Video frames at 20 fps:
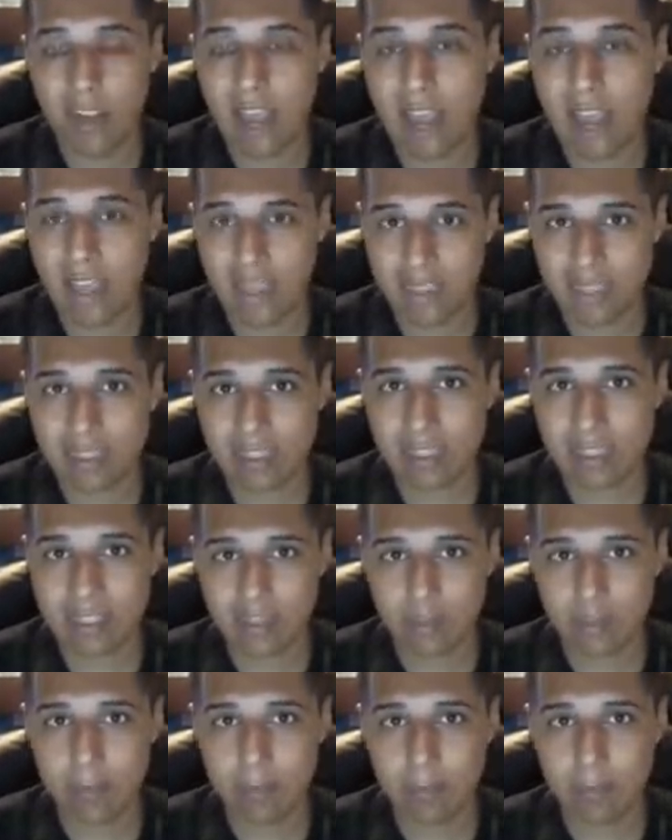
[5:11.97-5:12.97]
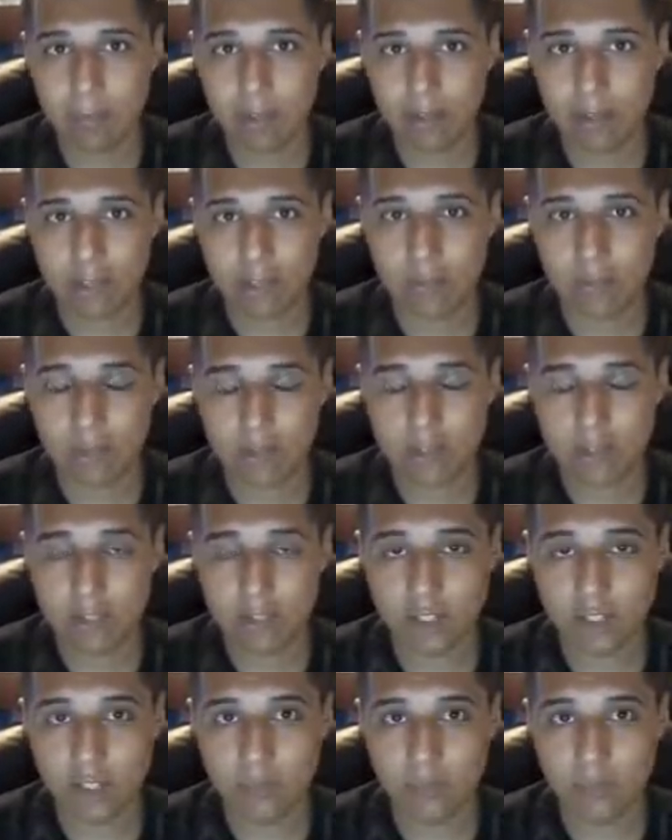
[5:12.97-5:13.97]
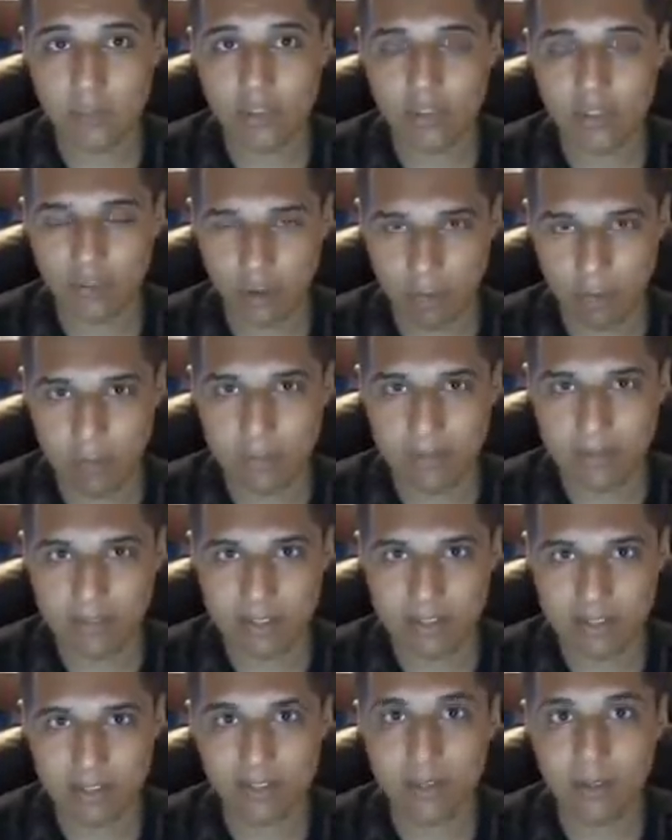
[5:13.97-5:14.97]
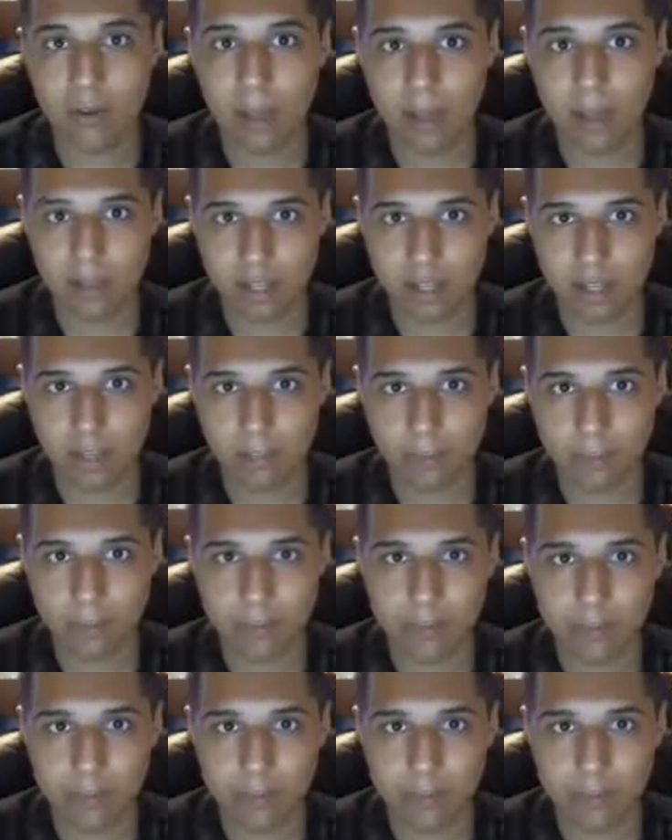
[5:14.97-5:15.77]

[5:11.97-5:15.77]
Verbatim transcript: I think that's what Microsoft's going to do because they're a business. They're not dumb.